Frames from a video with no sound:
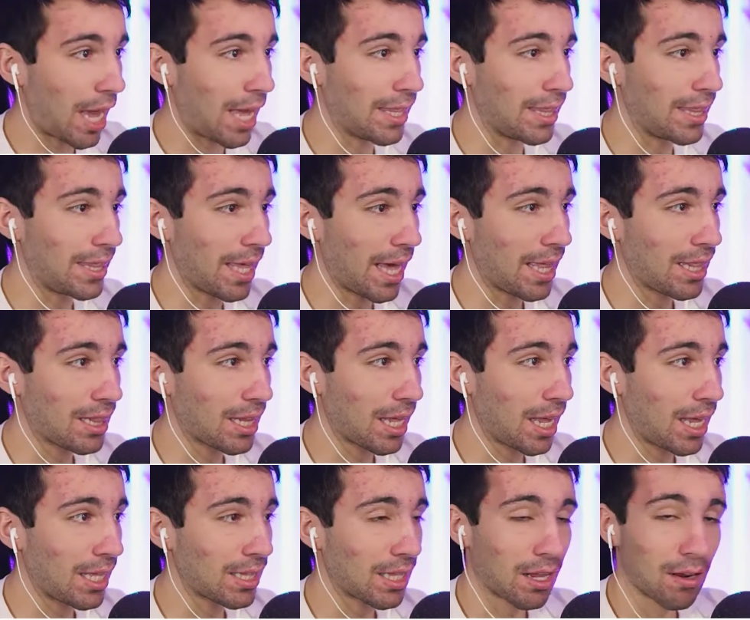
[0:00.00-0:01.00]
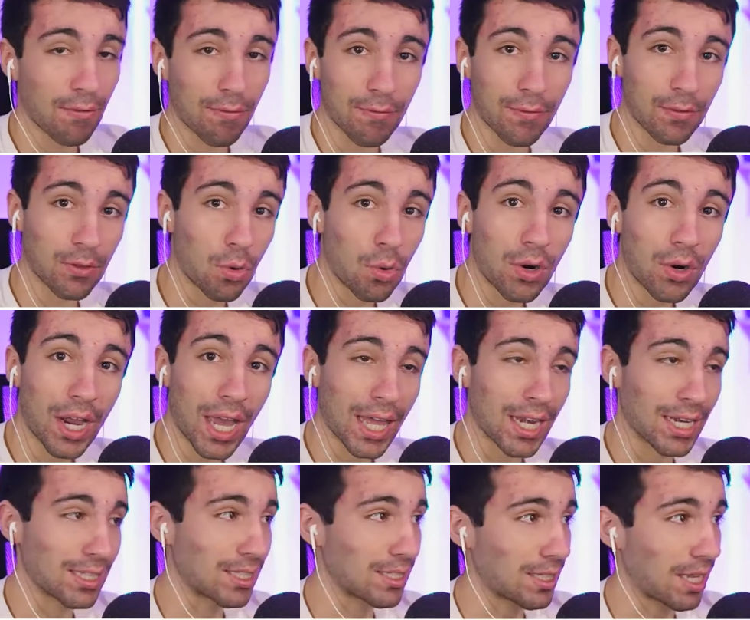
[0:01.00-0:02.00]
and then land on a floor
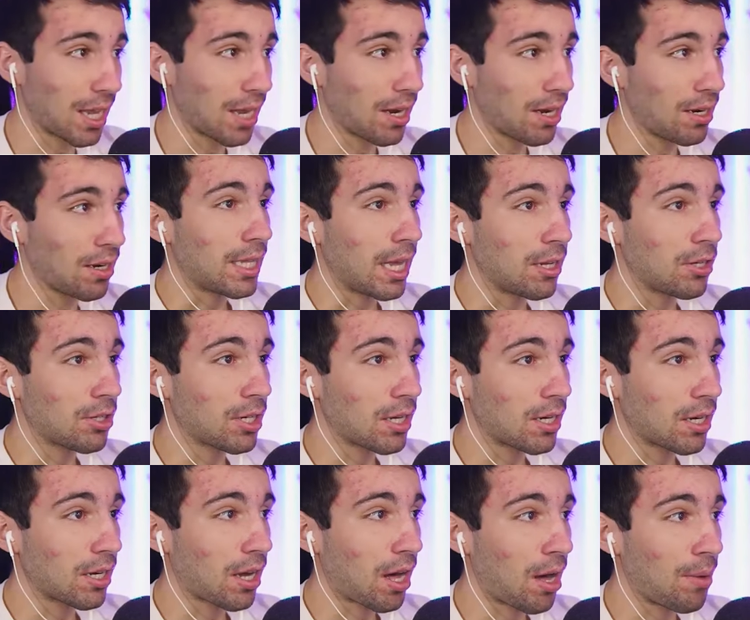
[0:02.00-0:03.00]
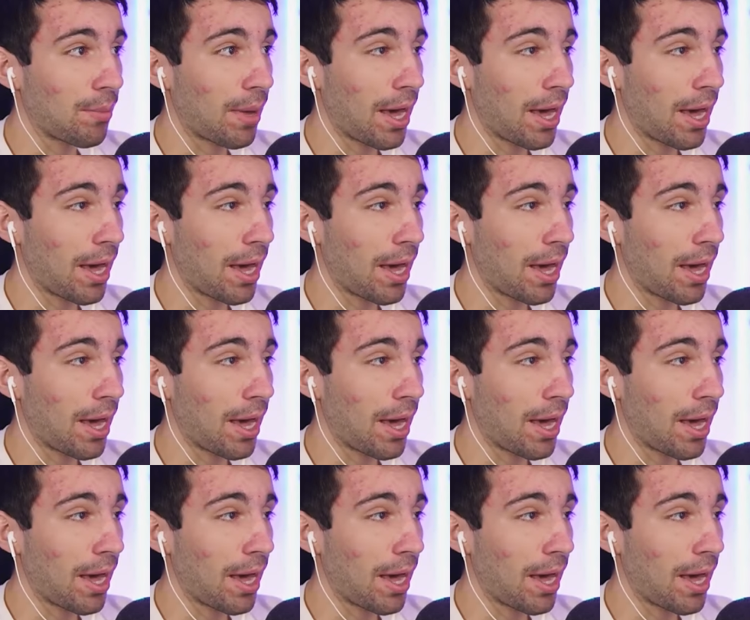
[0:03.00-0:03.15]
and a stair. Then you're going to come